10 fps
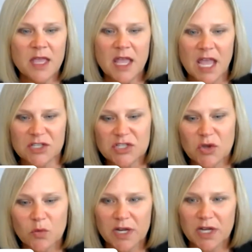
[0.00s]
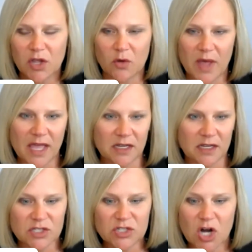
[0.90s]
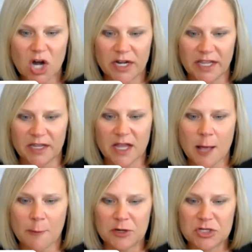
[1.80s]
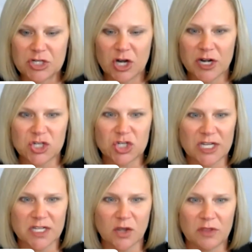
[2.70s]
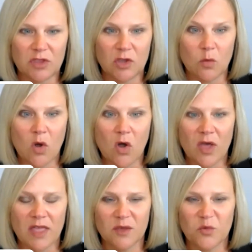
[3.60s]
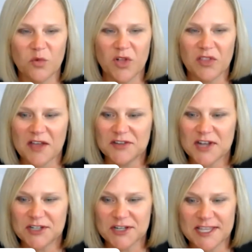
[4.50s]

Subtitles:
And so we're going to go ahead and get started. I'm going to share an agenda with you all, and then we'll allow Dr.